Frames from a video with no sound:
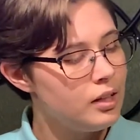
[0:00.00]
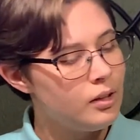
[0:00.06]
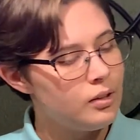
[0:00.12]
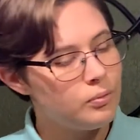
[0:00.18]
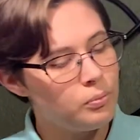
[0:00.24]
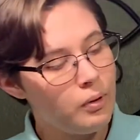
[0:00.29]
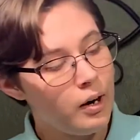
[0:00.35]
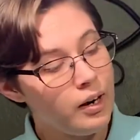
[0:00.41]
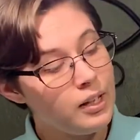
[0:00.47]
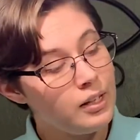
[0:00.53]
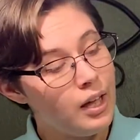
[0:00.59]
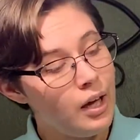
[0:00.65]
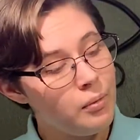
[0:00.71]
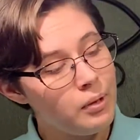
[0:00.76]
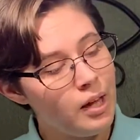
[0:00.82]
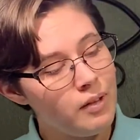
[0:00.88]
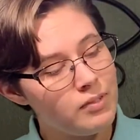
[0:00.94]
Right
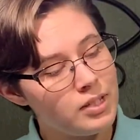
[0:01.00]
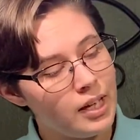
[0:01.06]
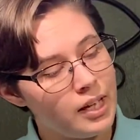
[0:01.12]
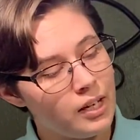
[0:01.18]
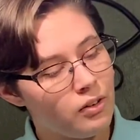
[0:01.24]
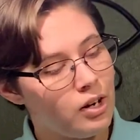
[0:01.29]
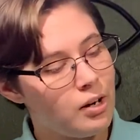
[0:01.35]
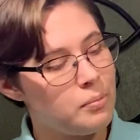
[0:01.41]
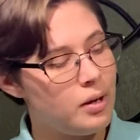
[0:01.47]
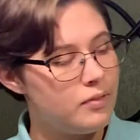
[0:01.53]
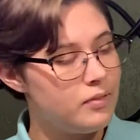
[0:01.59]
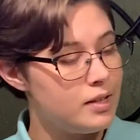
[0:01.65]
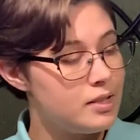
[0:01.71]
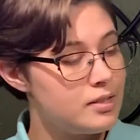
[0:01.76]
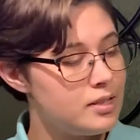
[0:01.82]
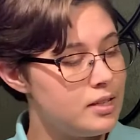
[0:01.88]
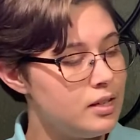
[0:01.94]
now we have a diagram of a
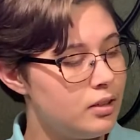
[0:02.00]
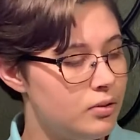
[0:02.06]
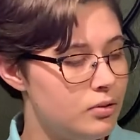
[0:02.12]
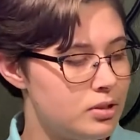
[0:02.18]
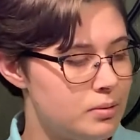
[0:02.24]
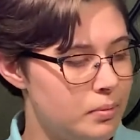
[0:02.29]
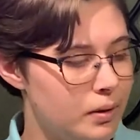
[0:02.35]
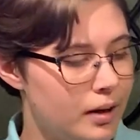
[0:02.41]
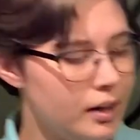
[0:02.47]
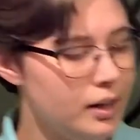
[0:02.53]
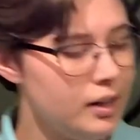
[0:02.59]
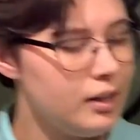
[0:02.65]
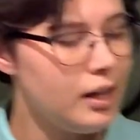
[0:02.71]
sea gooseberry.